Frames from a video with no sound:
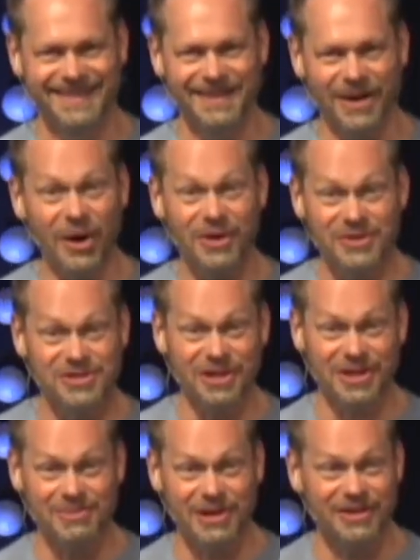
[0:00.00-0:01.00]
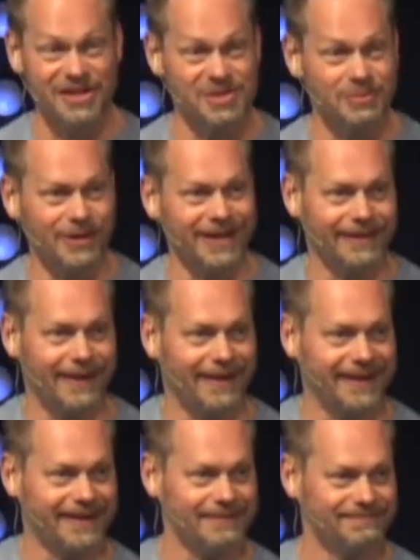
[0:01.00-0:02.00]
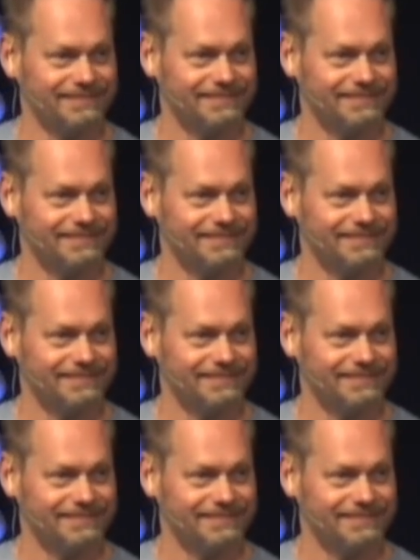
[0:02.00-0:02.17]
Oh, you took communion this morning, like.